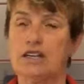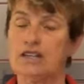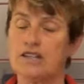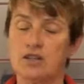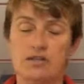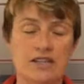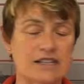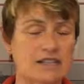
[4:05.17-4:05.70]

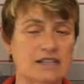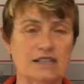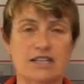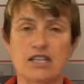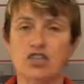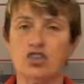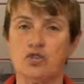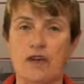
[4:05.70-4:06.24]
So this will
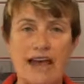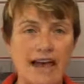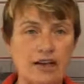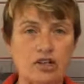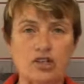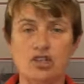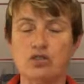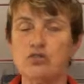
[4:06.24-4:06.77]
teach you how
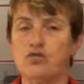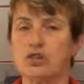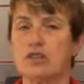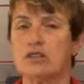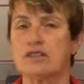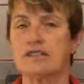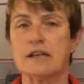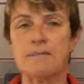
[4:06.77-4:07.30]
to do
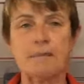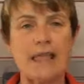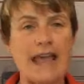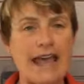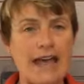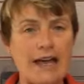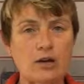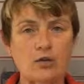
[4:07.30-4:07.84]
drills,
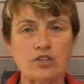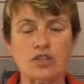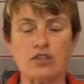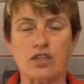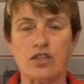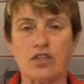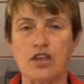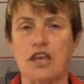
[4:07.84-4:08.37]
how to
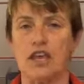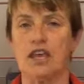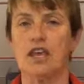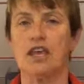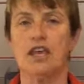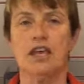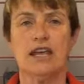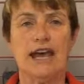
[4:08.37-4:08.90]
think,